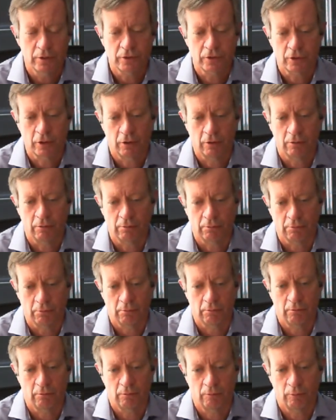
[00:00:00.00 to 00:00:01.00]
So
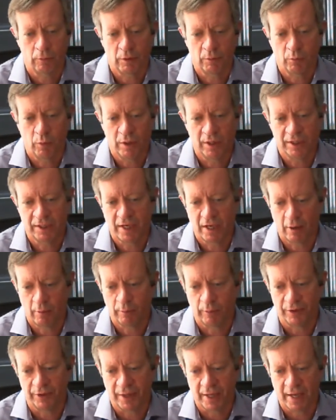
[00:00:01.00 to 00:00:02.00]
we wanted to
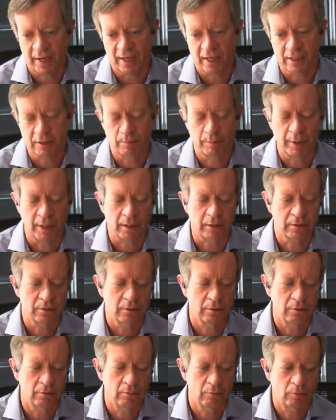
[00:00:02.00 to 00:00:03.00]
help with that aspect.
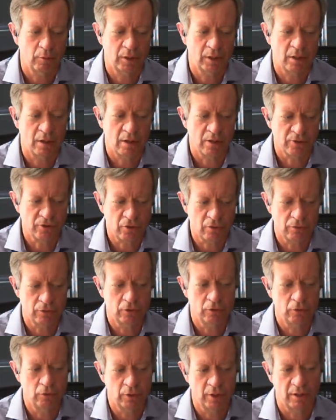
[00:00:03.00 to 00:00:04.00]
We also
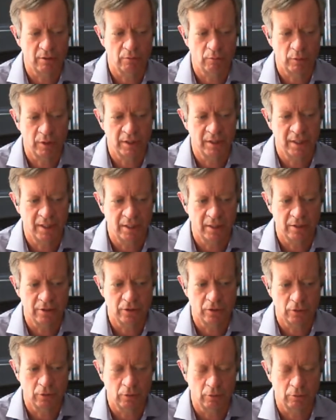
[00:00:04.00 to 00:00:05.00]
knew that we
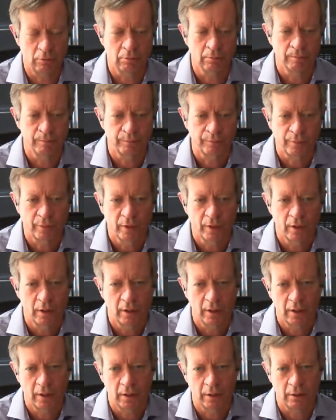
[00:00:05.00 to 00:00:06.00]
needed to
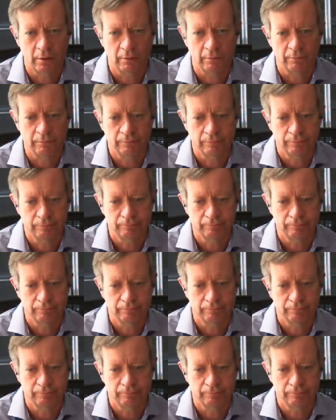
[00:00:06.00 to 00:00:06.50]
grow